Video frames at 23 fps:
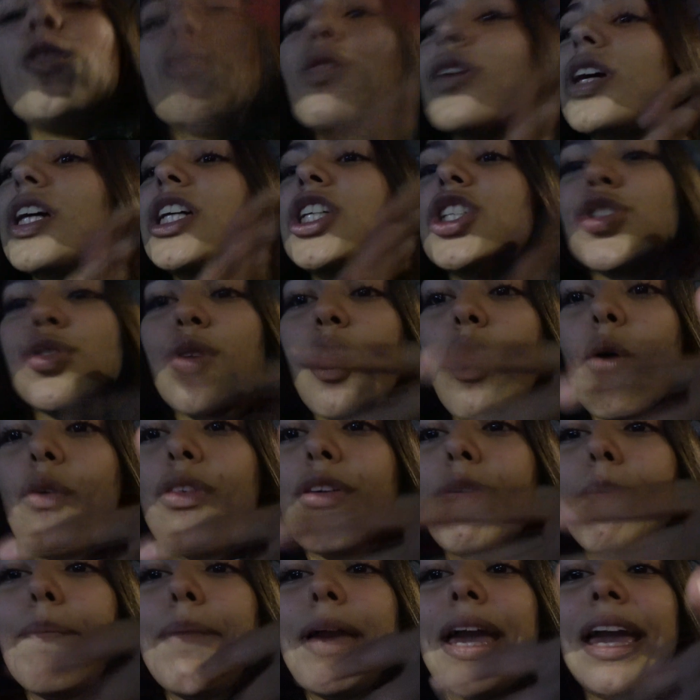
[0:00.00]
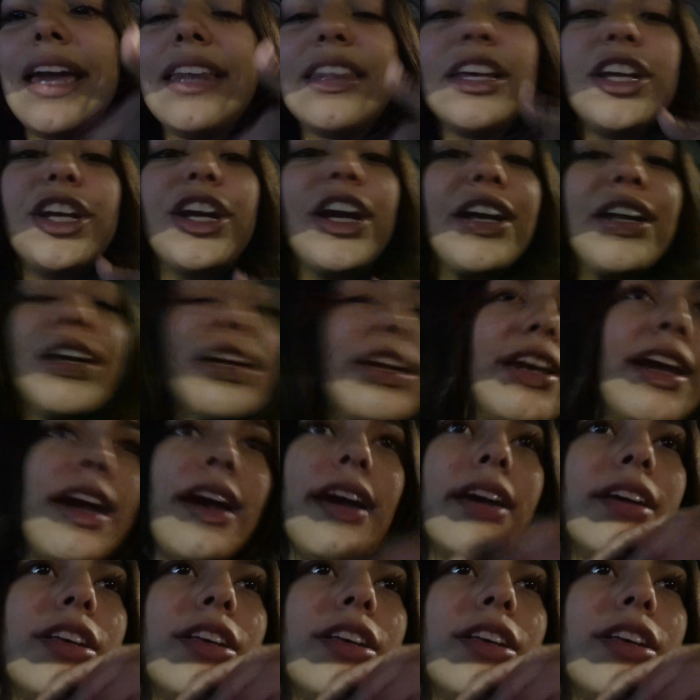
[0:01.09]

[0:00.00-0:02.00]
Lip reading: don't control the pay that you're gonna get.